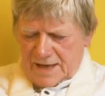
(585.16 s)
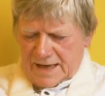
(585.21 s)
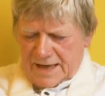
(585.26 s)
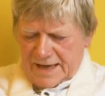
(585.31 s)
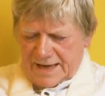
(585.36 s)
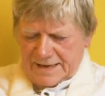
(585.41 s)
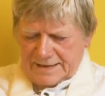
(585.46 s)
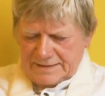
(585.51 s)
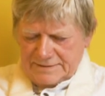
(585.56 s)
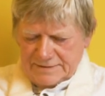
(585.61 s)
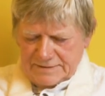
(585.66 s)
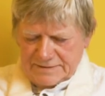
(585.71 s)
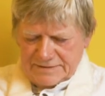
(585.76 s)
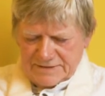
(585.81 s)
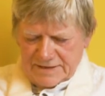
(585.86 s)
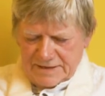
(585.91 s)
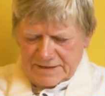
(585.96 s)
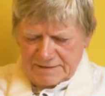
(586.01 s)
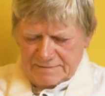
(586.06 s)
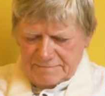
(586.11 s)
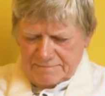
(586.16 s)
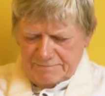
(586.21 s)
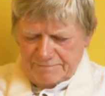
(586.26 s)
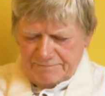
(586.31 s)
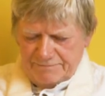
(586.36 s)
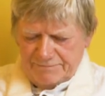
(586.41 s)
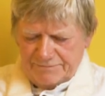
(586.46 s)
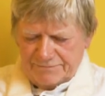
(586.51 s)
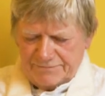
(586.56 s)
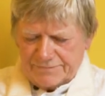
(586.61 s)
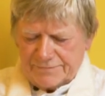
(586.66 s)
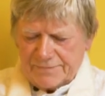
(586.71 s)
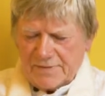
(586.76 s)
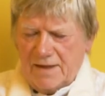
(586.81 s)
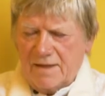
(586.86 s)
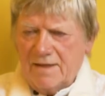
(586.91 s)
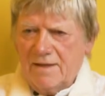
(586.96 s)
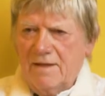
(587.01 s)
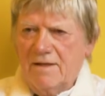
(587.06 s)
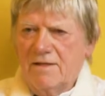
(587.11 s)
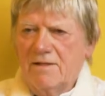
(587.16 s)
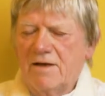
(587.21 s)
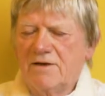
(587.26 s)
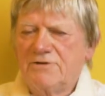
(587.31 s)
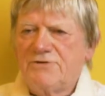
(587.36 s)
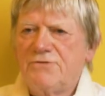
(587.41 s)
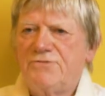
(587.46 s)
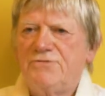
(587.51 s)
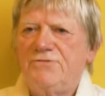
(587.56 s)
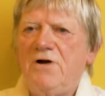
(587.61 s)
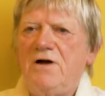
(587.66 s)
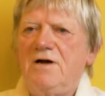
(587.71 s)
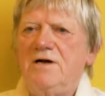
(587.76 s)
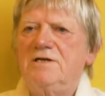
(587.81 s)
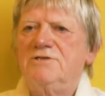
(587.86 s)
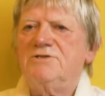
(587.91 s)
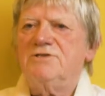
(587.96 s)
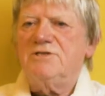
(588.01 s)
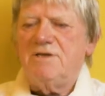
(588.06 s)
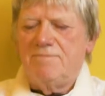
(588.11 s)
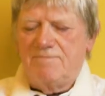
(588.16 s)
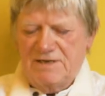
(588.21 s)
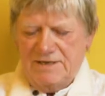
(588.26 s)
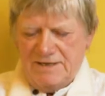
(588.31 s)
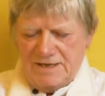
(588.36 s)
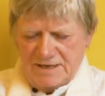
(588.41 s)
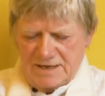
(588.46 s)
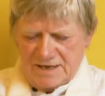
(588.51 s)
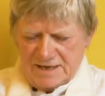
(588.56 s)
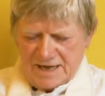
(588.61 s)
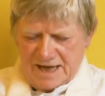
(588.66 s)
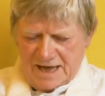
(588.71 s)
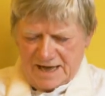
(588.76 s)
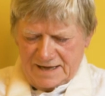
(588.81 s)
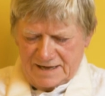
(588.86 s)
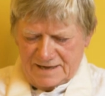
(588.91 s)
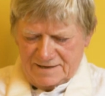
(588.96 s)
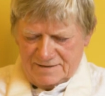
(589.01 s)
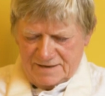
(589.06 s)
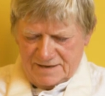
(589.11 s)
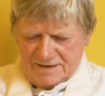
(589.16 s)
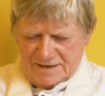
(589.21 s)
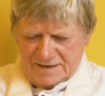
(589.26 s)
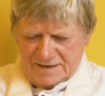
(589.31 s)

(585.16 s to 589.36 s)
and as a fire simile again.